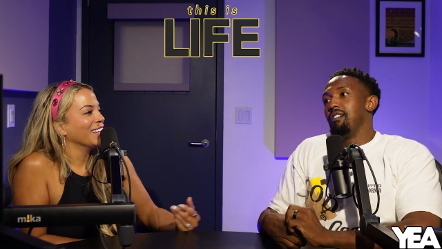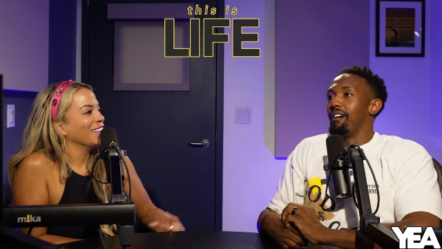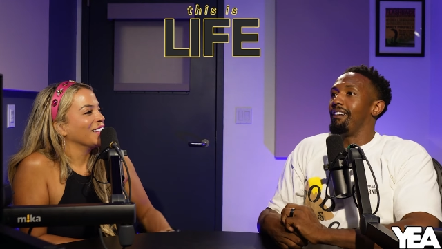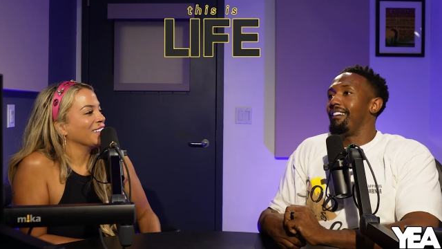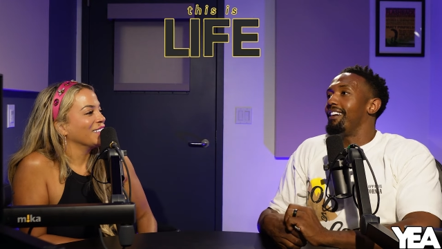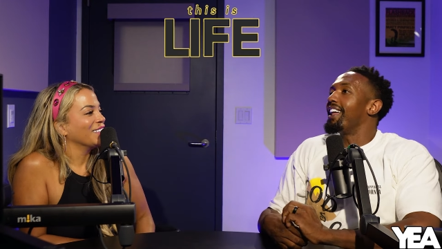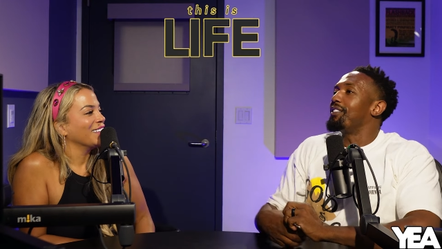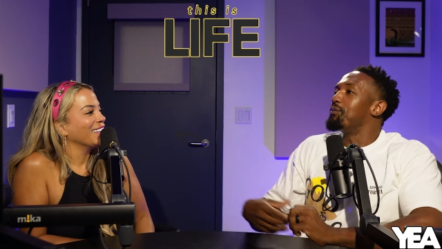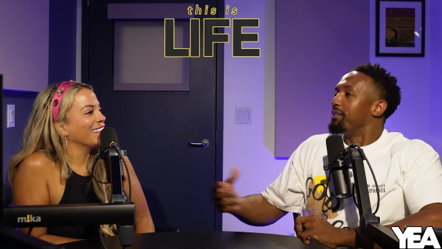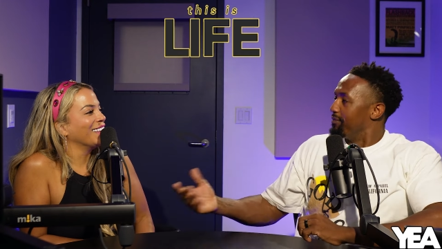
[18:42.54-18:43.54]
Speaker 1: uh, like
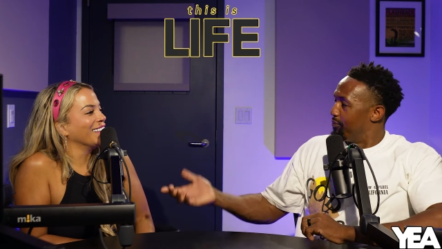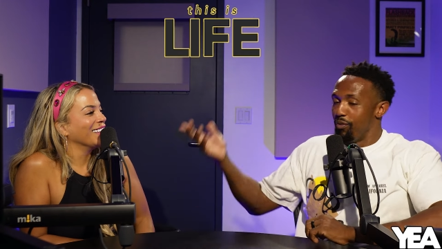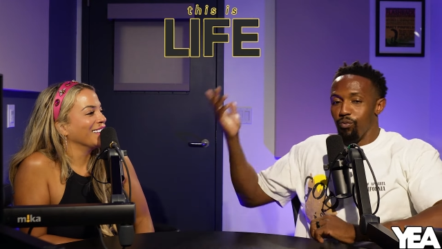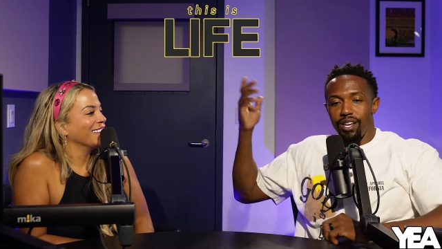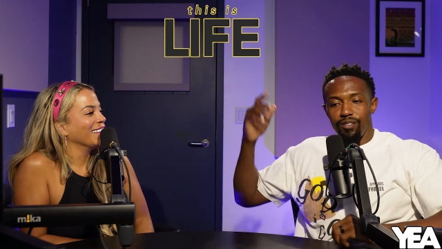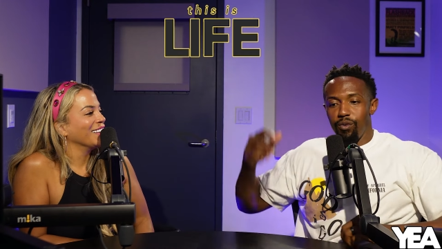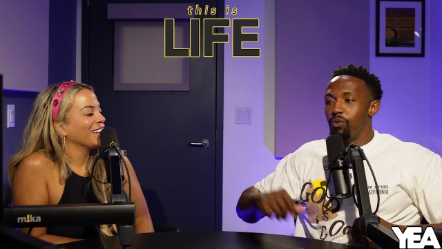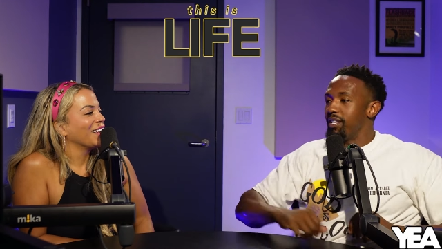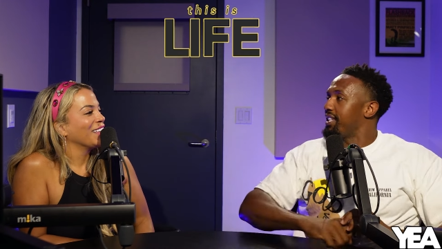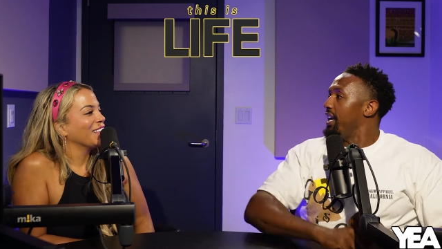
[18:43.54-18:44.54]
we we went we
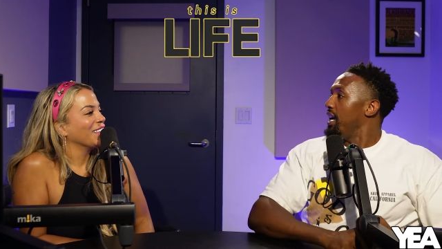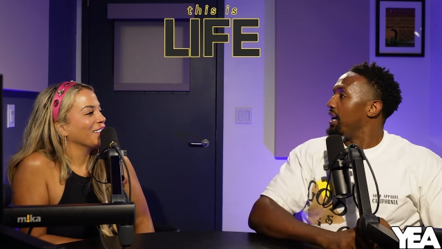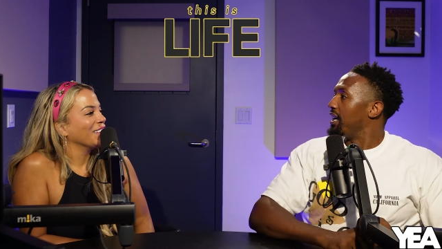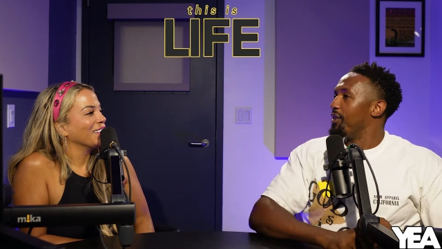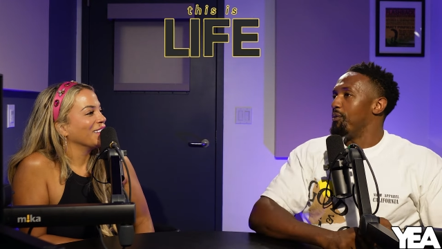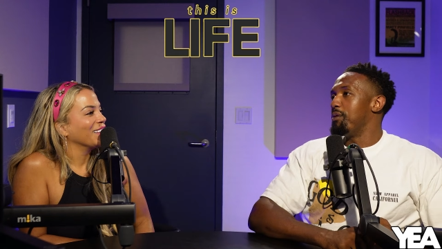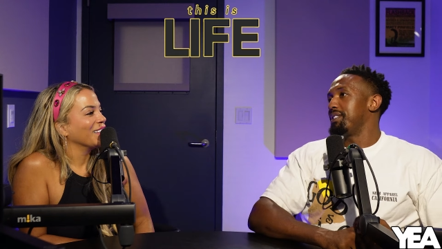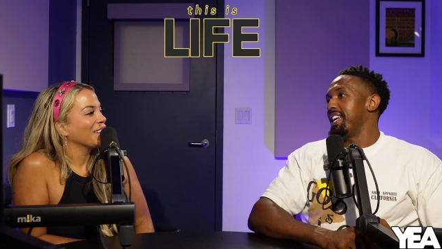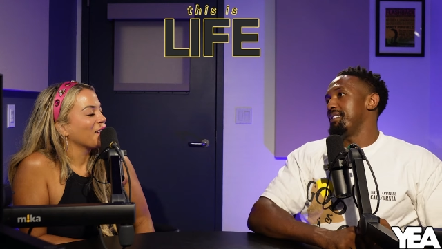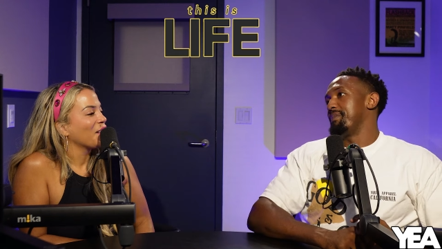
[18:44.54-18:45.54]
went skiing and what was
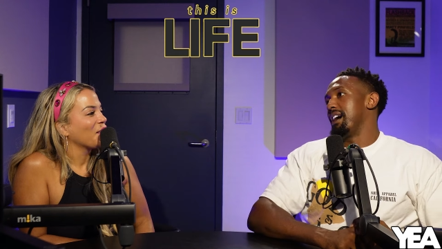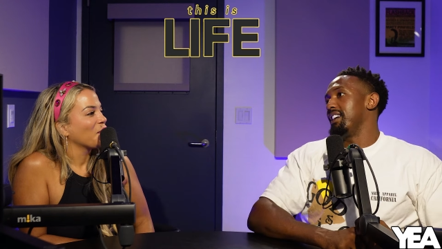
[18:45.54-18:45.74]
that about?